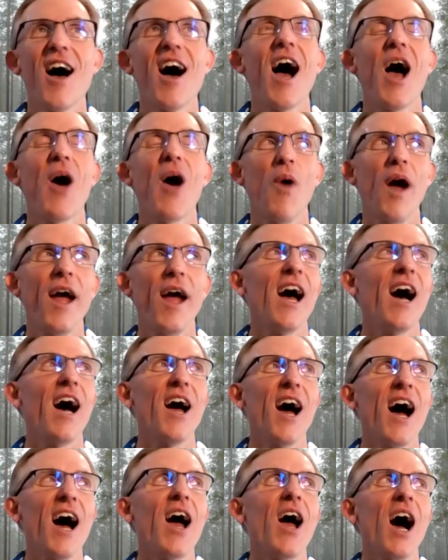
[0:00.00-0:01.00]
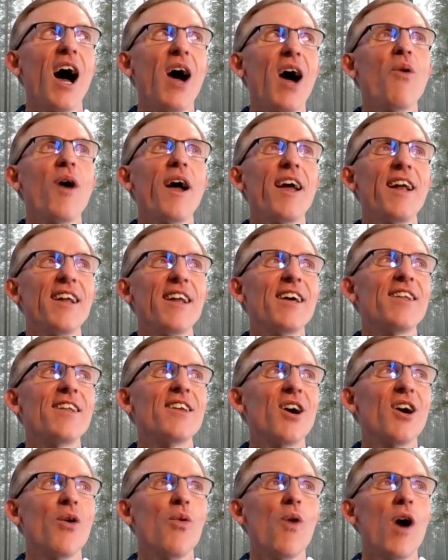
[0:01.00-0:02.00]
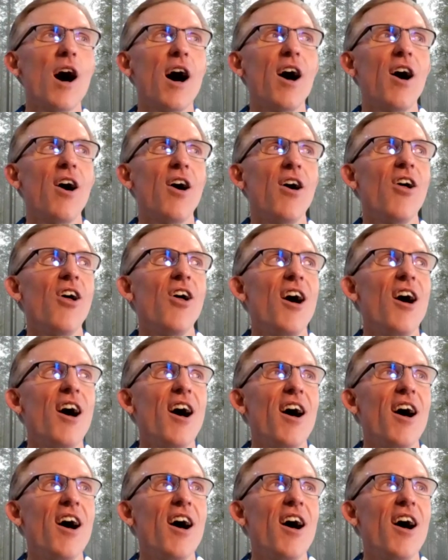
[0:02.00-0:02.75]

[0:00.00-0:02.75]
I waited a while.